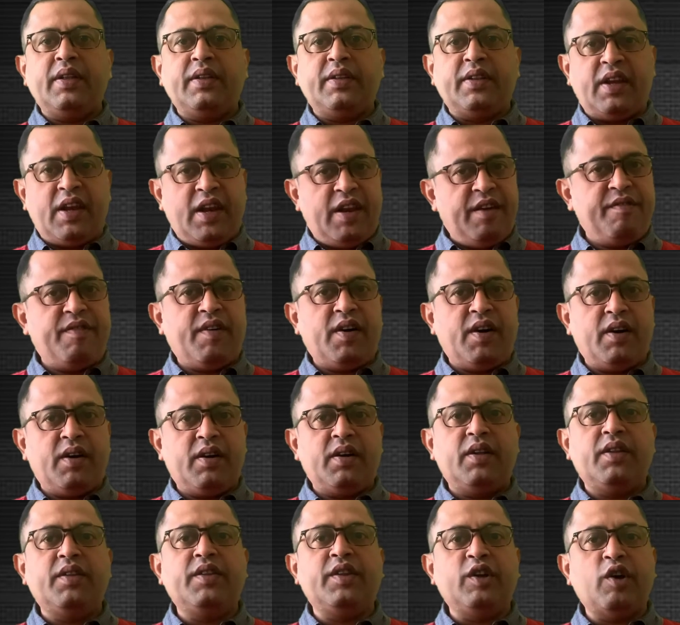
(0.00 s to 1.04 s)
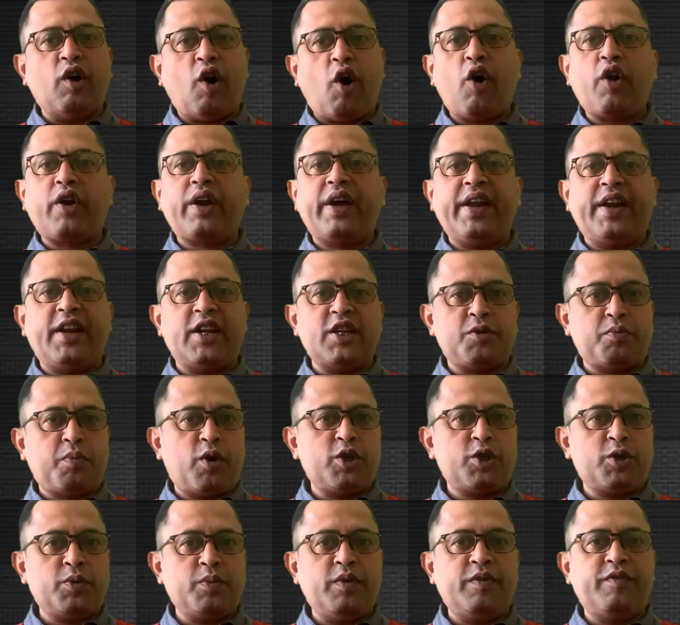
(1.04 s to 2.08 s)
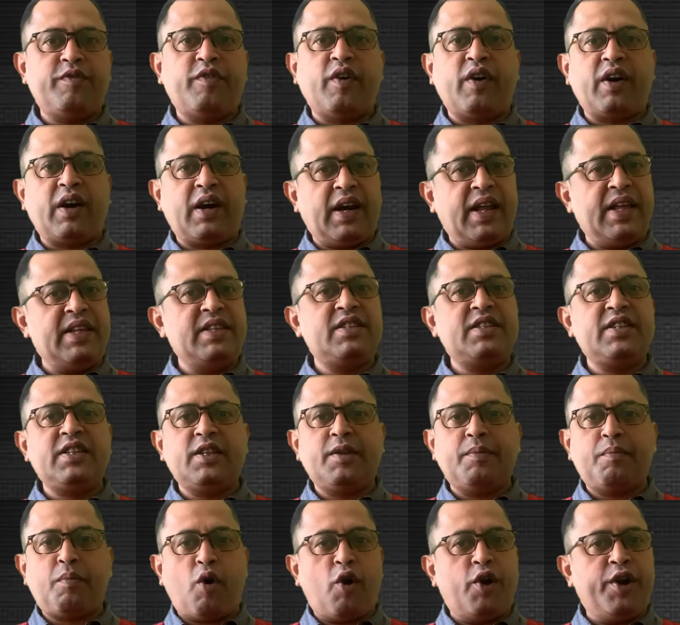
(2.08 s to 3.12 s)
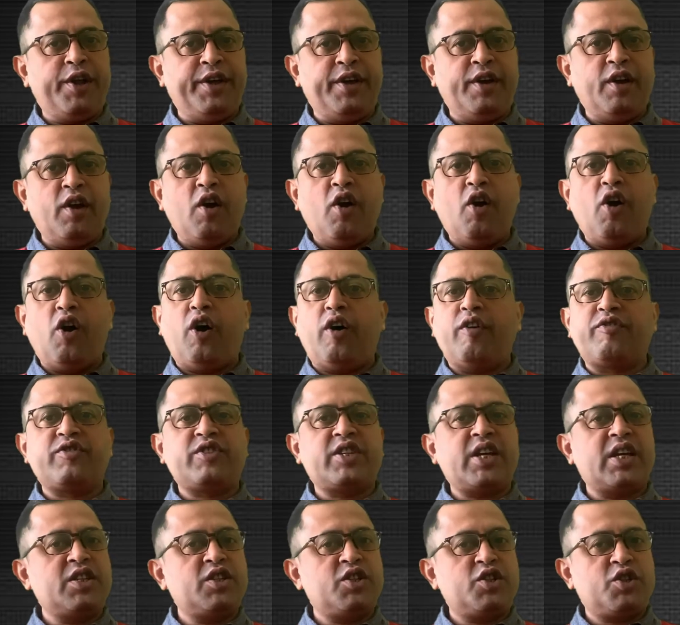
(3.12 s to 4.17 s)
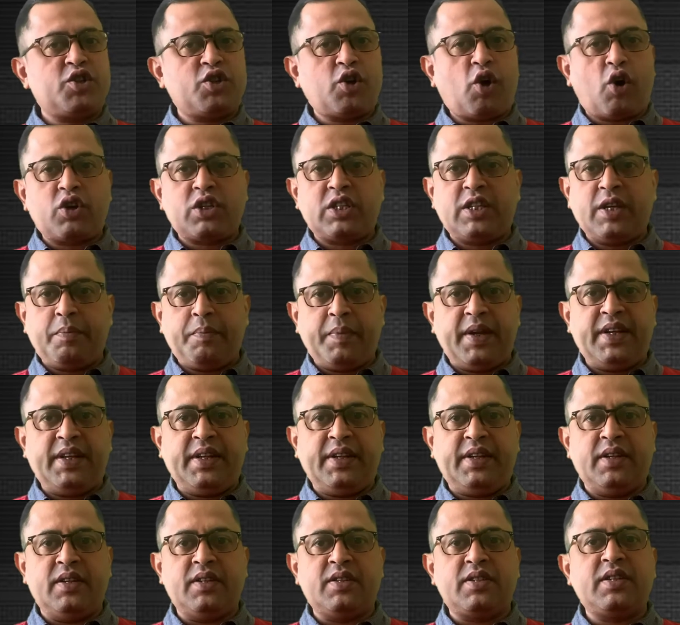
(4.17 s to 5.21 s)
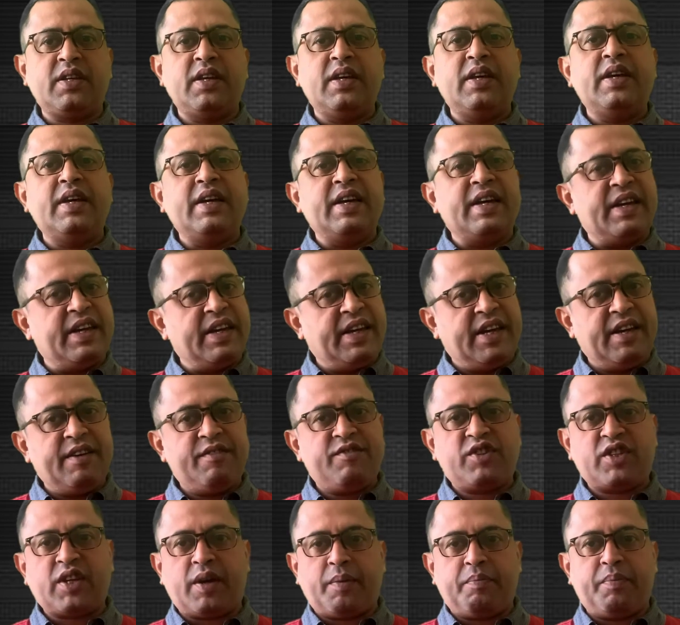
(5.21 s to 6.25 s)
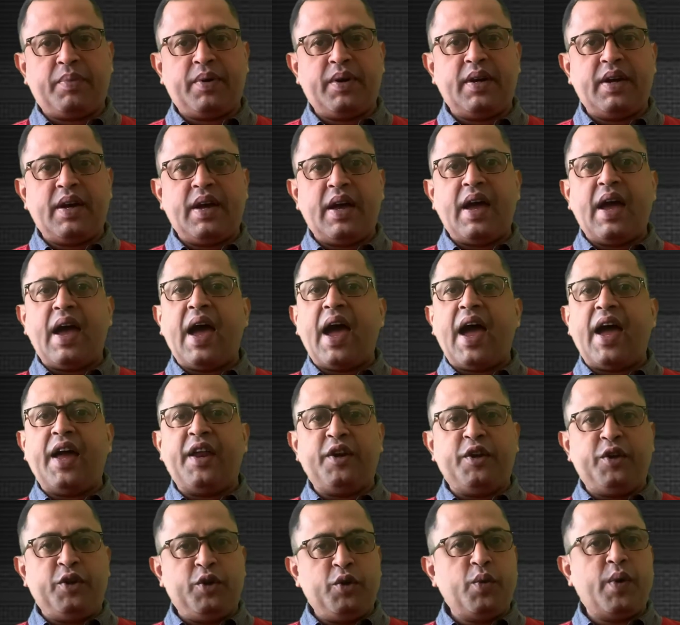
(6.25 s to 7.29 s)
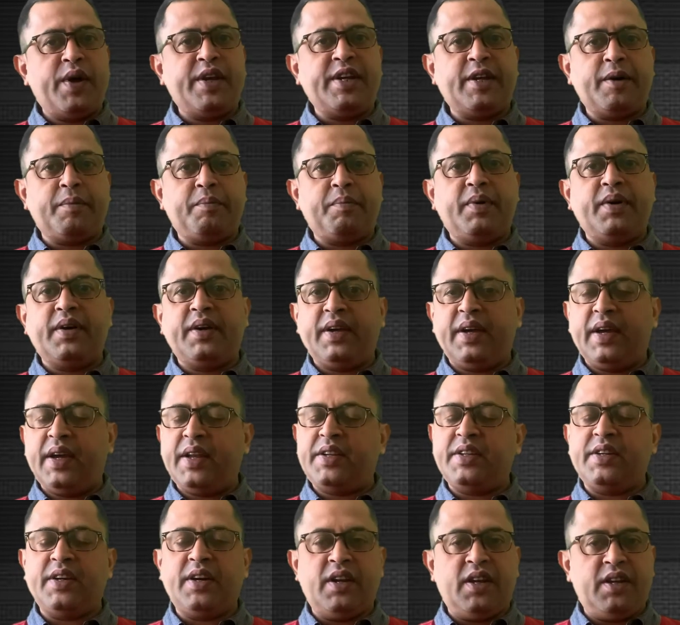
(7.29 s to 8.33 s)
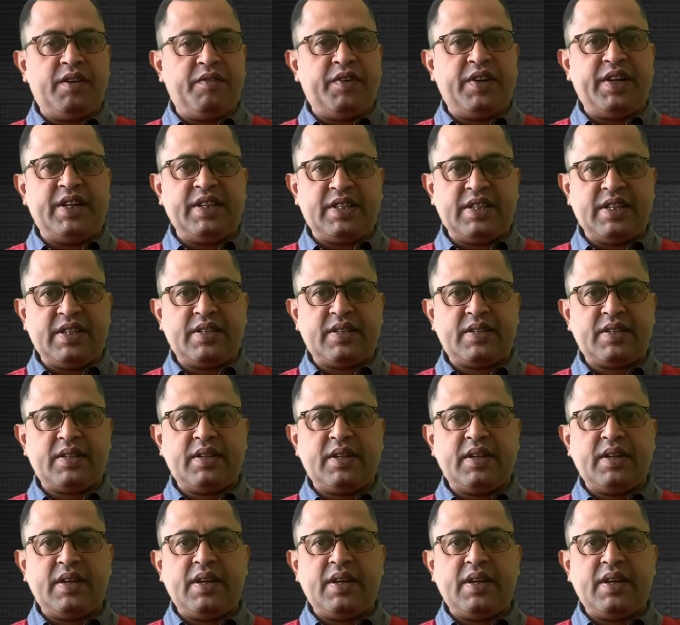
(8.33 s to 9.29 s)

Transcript: the liver, the organ responsible for cleansing the body of such toxic materials, gives up and you end up getting a liver disease.